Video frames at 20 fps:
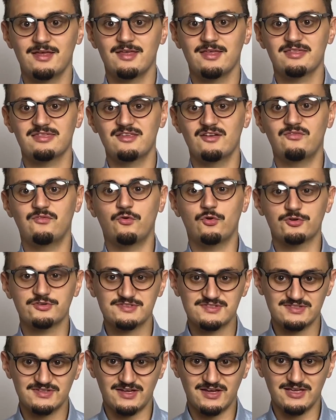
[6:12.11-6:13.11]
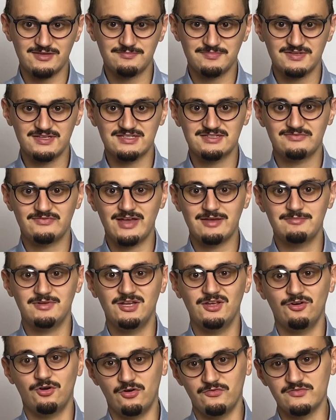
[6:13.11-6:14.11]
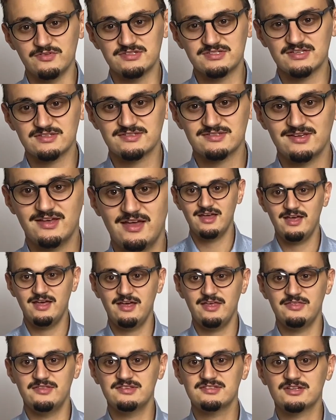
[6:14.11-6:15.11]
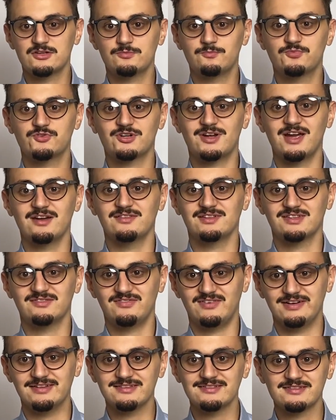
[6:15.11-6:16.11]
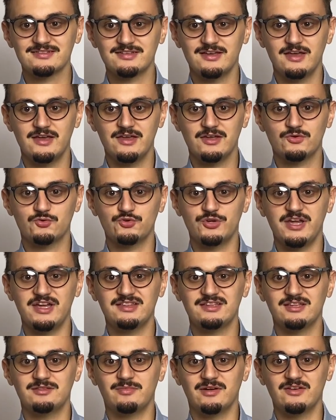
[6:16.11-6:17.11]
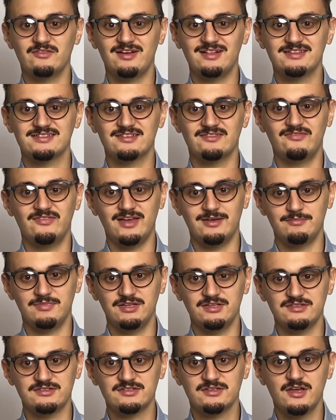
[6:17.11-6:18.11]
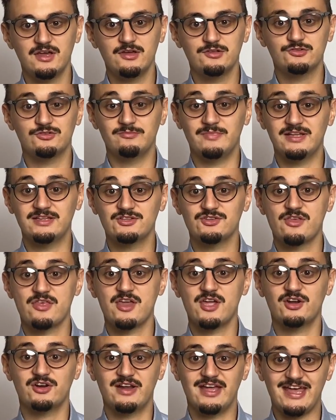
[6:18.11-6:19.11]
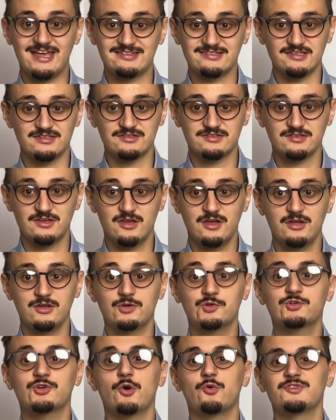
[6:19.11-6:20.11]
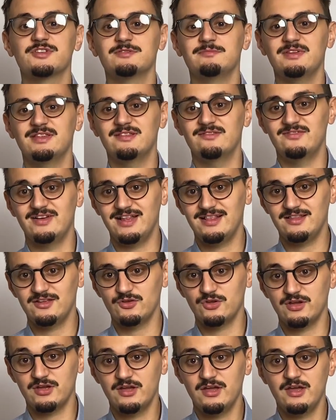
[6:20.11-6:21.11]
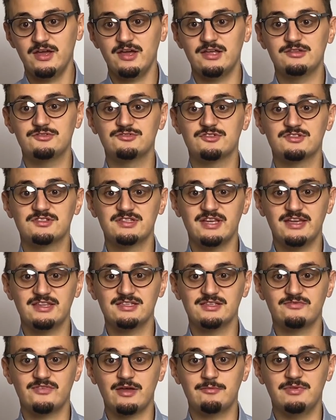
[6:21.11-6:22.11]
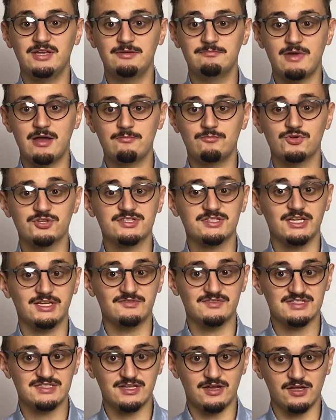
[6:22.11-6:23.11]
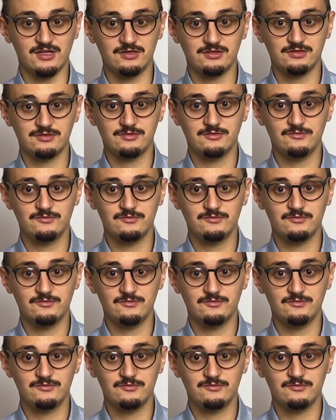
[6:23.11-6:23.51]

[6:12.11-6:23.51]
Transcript: The fourth type is family offices. These are private funds created by wealthy families to manage their assets, grow them in value, and sustain the family members' lifestyle.